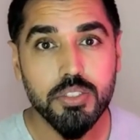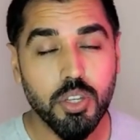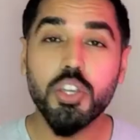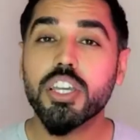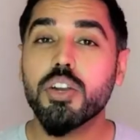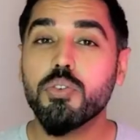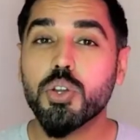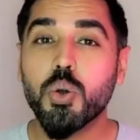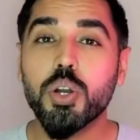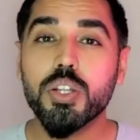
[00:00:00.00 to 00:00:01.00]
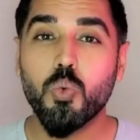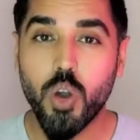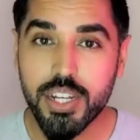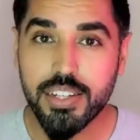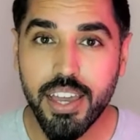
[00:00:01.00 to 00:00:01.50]
So you can record in
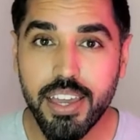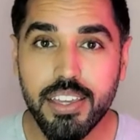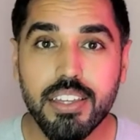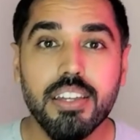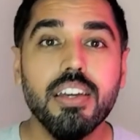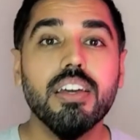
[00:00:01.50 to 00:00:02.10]
one take